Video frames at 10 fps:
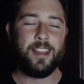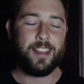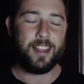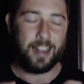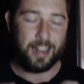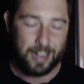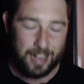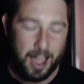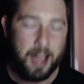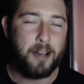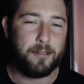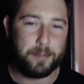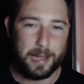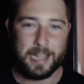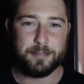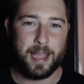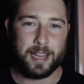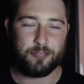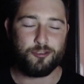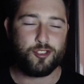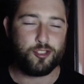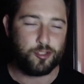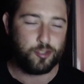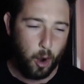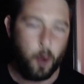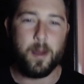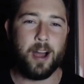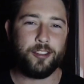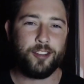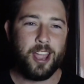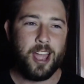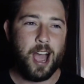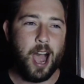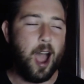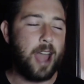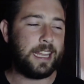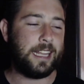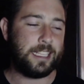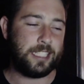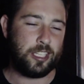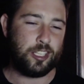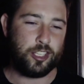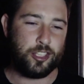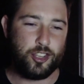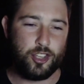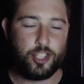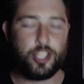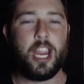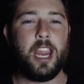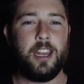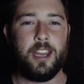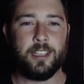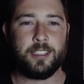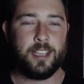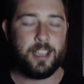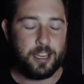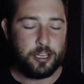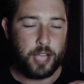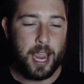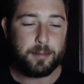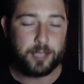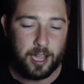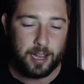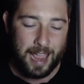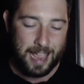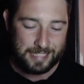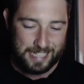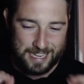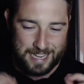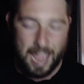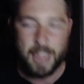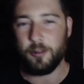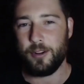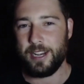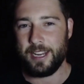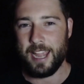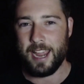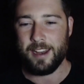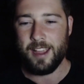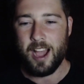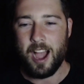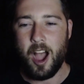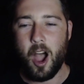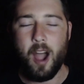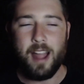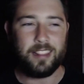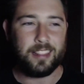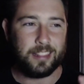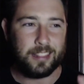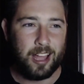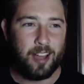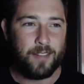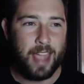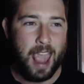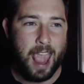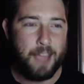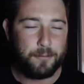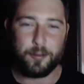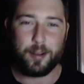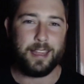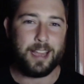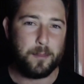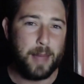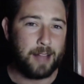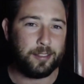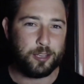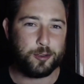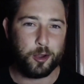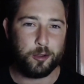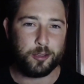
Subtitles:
love Peacemaker so much. I think this is just genius. James Gunn has nailed it again. I love everything about this show so